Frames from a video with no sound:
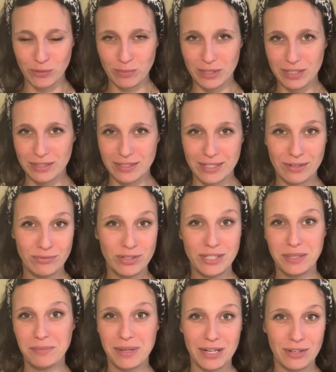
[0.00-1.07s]
because every
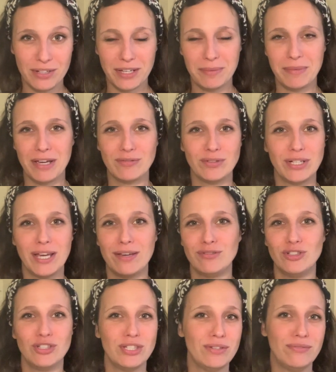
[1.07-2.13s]
time I look at my phone, I have a
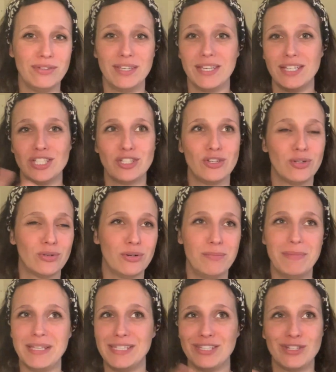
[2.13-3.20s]
notification or a
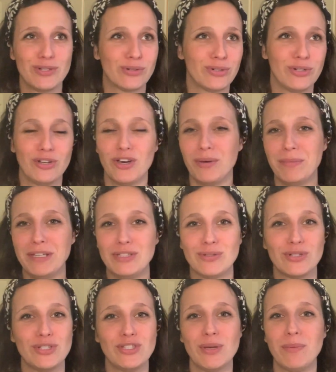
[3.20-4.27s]
message or a comment or
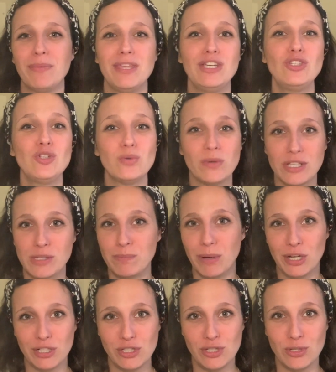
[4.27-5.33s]
something to
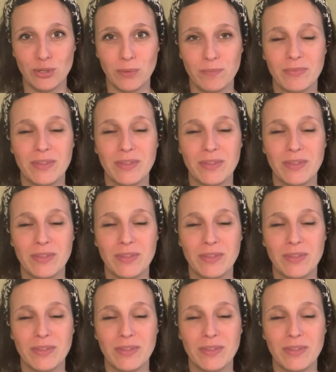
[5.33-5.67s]
respond to.